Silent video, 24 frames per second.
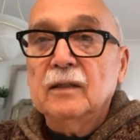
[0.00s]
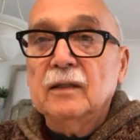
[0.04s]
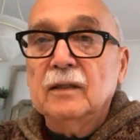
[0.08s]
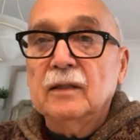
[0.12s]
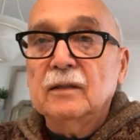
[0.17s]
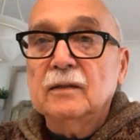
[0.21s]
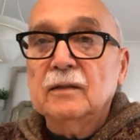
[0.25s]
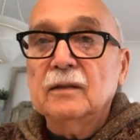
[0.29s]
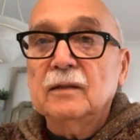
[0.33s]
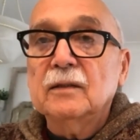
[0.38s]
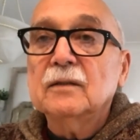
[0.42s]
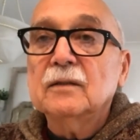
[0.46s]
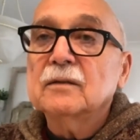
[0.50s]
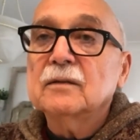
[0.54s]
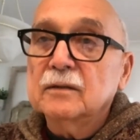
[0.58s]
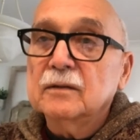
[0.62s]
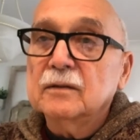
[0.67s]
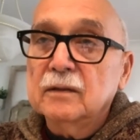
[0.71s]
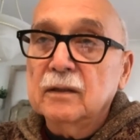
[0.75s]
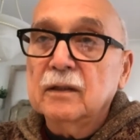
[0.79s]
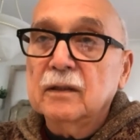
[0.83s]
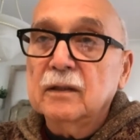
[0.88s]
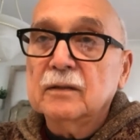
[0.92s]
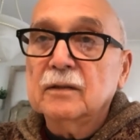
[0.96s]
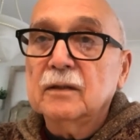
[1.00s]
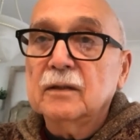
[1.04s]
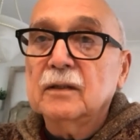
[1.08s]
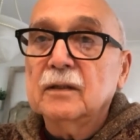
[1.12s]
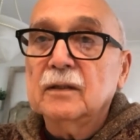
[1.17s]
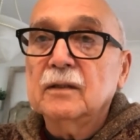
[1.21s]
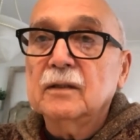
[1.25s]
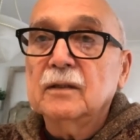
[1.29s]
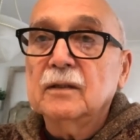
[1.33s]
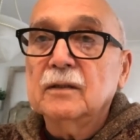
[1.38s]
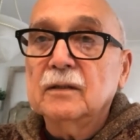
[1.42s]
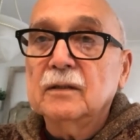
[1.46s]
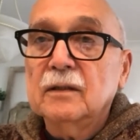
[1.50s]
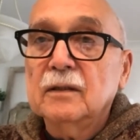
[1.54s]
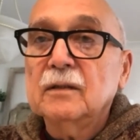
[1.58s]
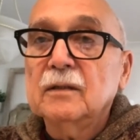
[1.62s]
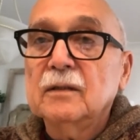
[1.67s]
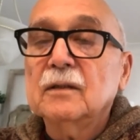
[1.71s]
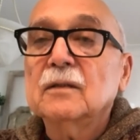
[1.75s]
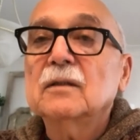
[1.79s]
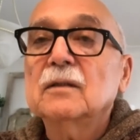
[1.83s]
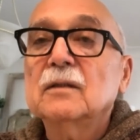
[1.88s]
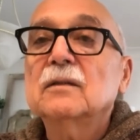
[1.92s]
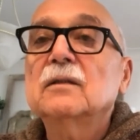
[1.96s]
And he said, yes, that he
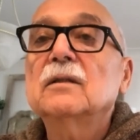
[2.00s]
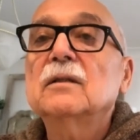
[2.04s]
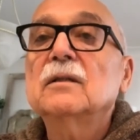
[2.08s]
did.